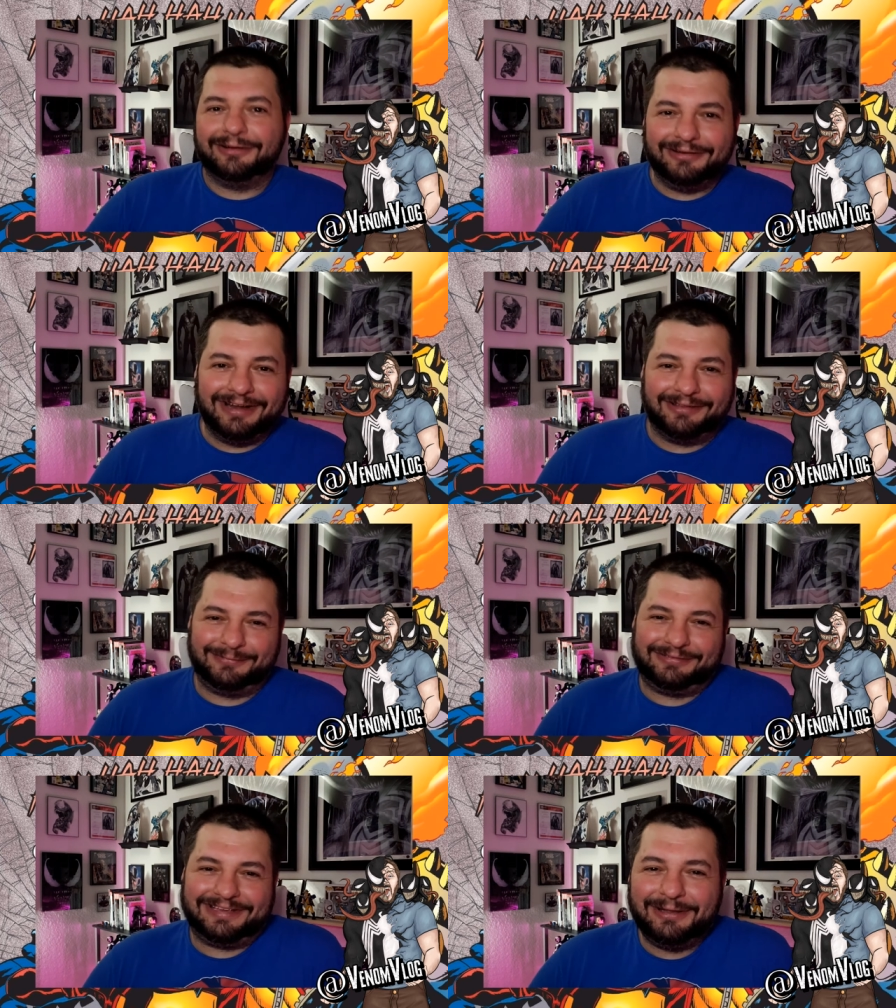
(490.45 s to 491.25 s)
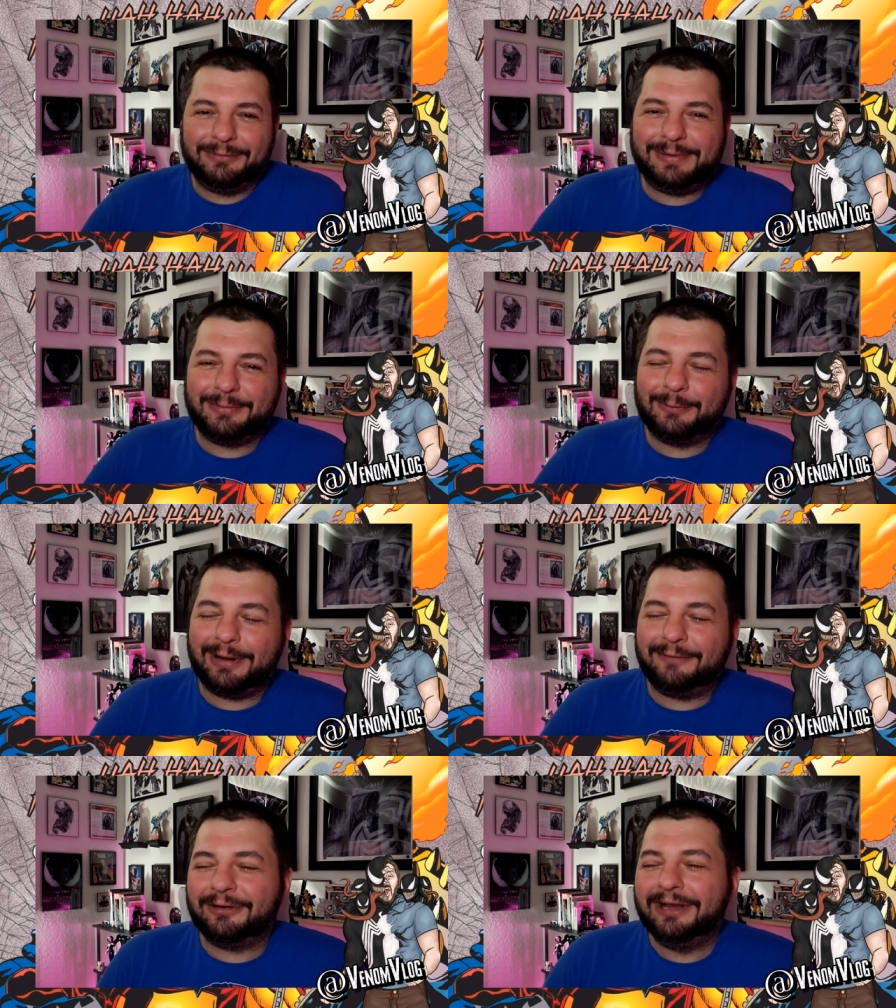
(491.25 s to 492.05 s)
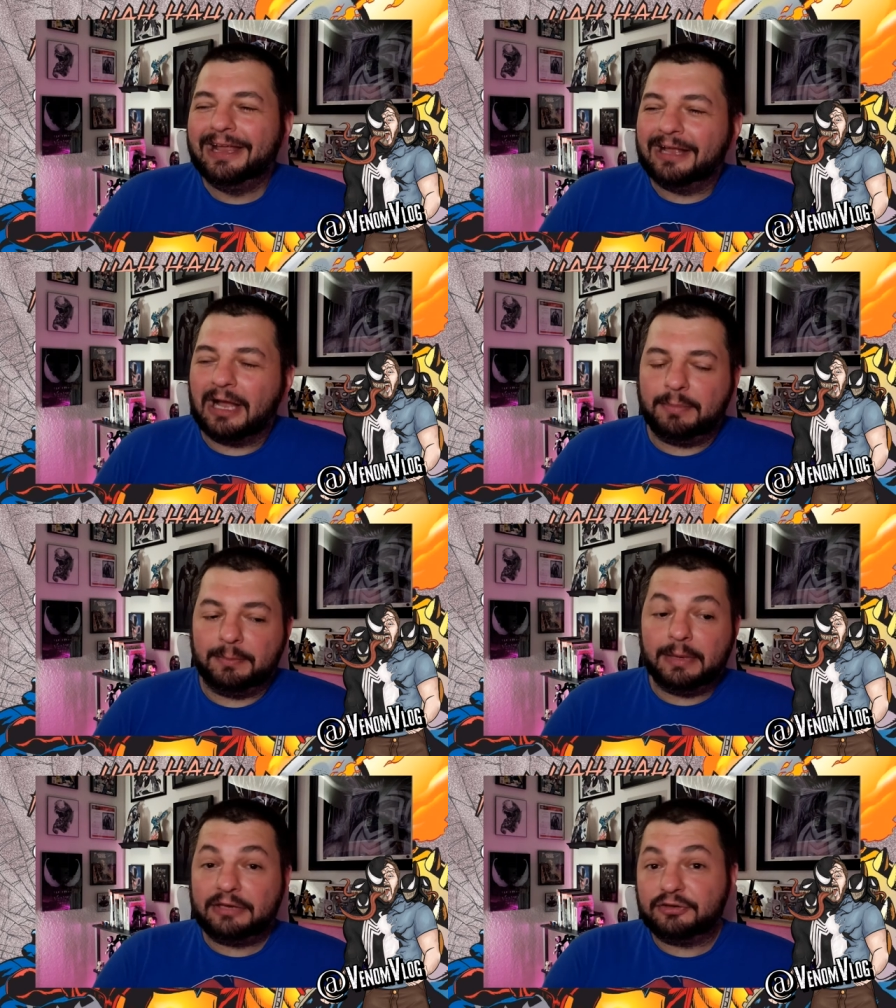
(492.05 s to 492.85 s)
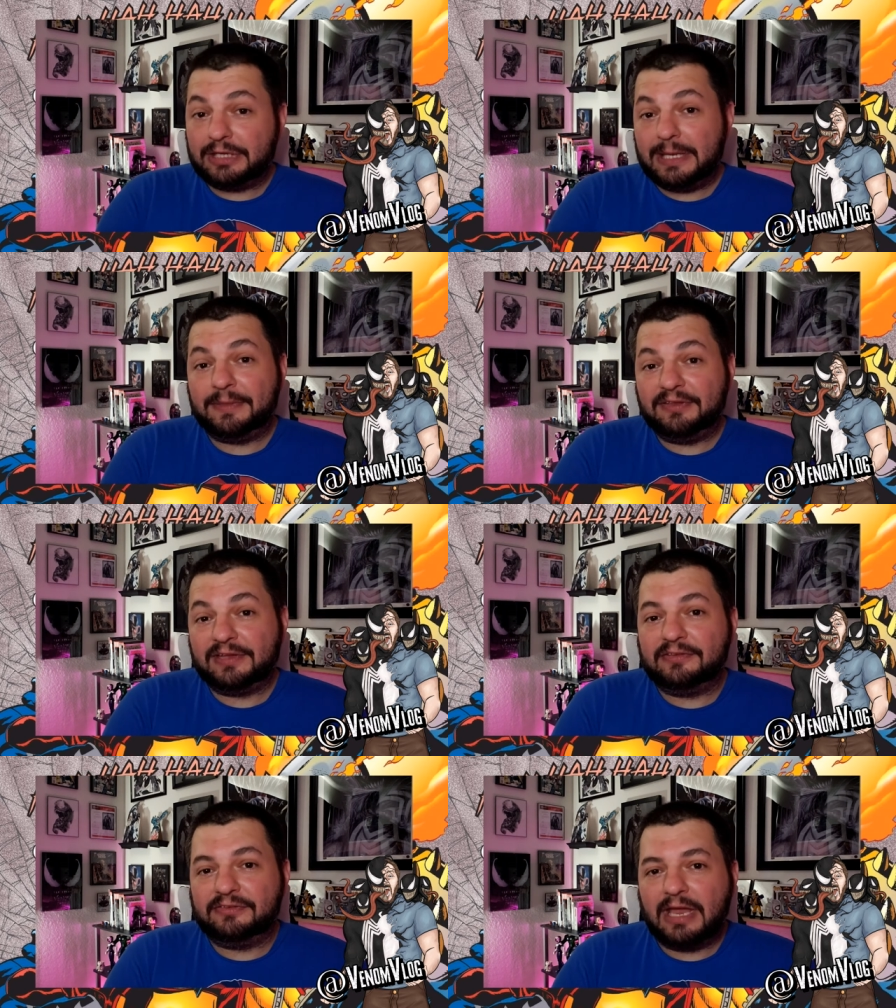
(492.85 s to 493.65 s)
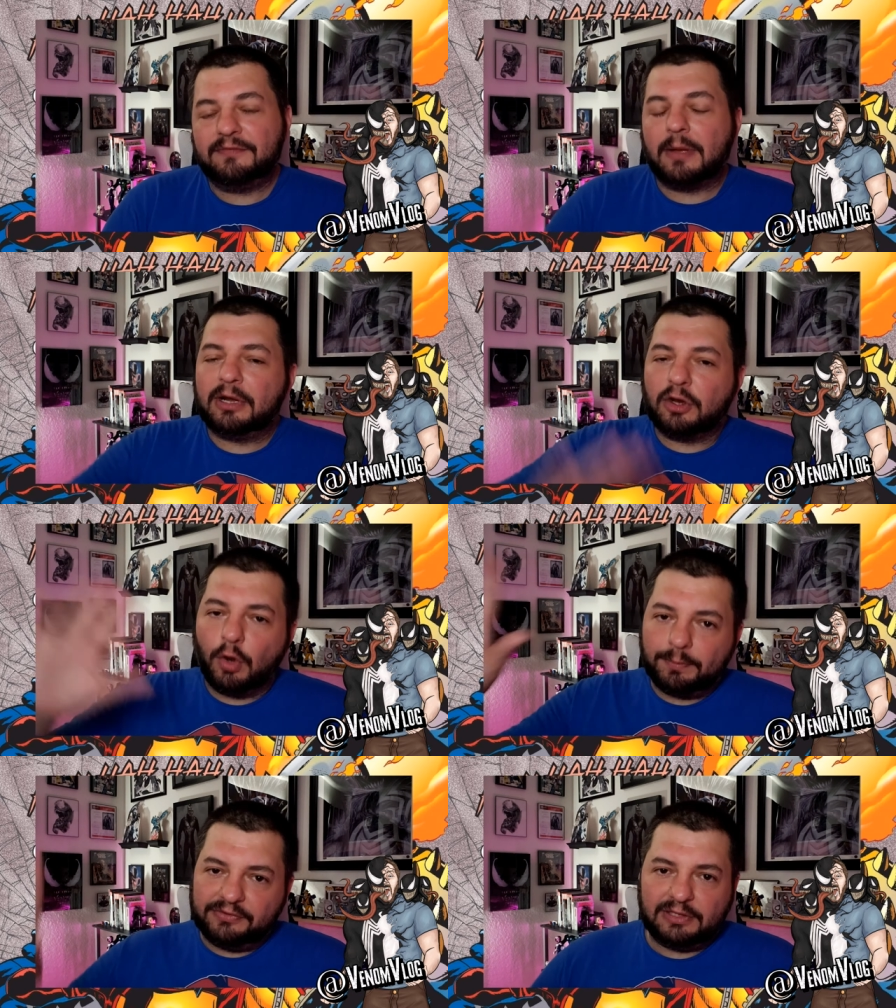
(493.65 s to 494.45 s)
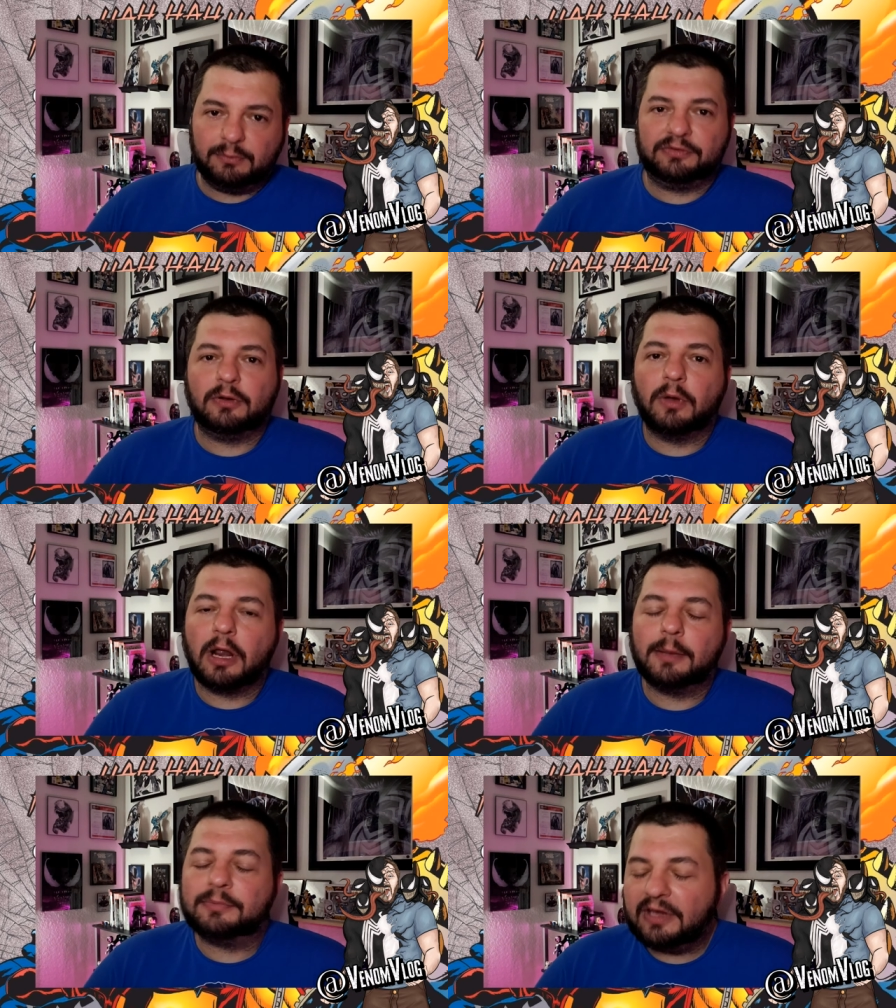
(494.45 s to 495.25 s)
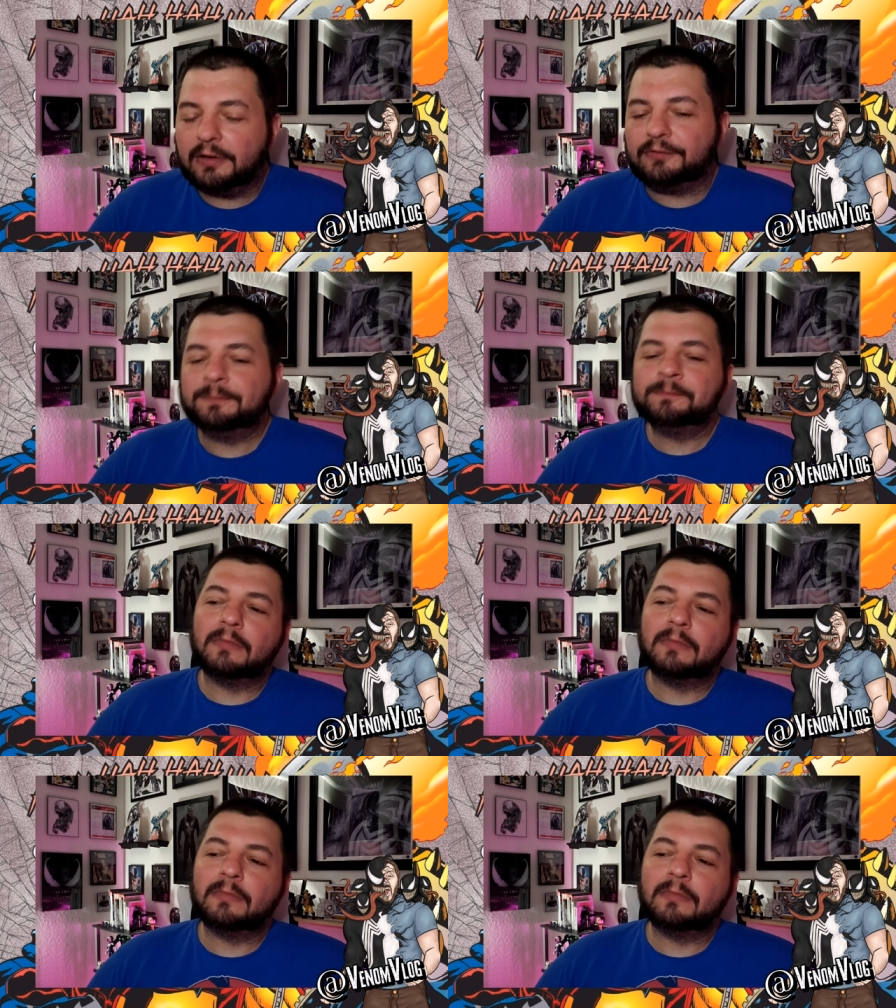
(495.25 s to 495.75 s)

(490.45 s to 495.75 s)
you're not supposed to kill people or whatever, uh, but make sure you keep these kids safe. I'm gonna go up and see what's going on upstairs."